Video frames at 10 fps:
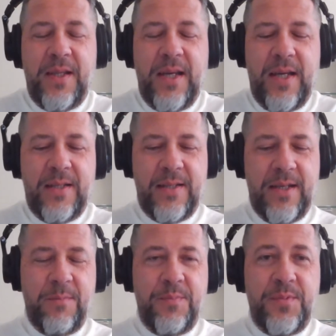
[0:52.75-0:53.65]
That's
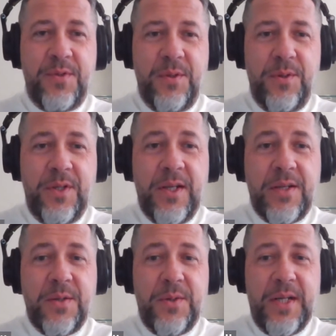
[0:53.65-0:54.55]

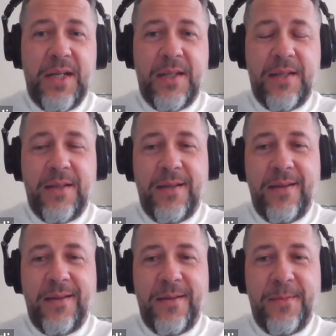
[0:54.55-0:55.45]
absolutely correct.
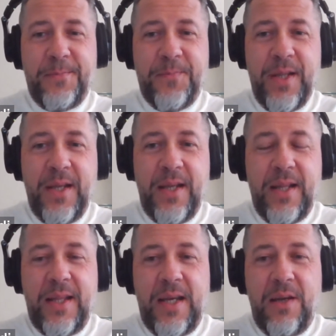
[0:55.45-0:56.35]

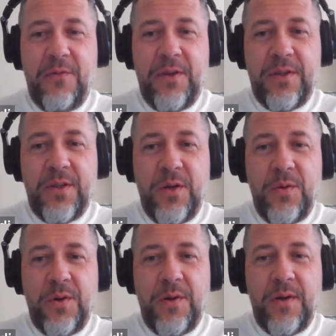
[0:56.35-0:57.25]
The Eiffel
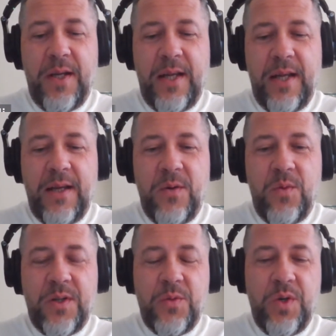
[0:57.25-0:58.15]
Tower
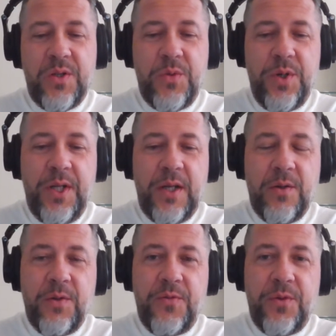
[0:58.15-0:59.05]
was running
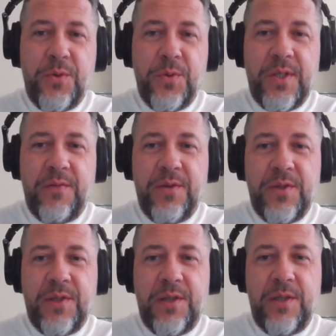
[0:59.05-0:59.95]
on a
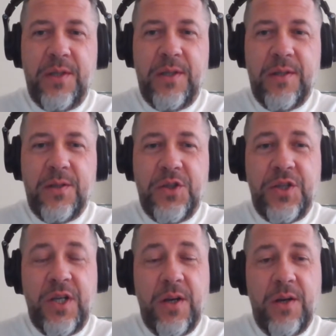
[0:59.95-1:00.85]
407C
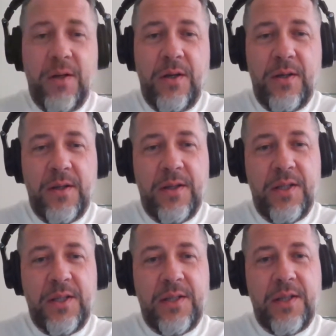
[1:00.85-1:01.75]
chiller,
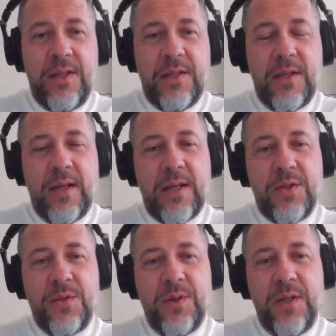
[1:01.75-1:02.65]
and this is
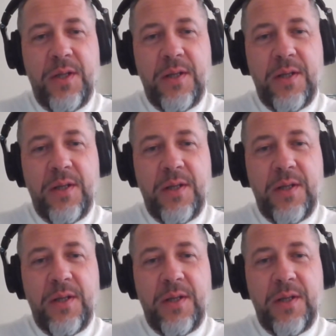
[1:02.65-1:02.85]
actually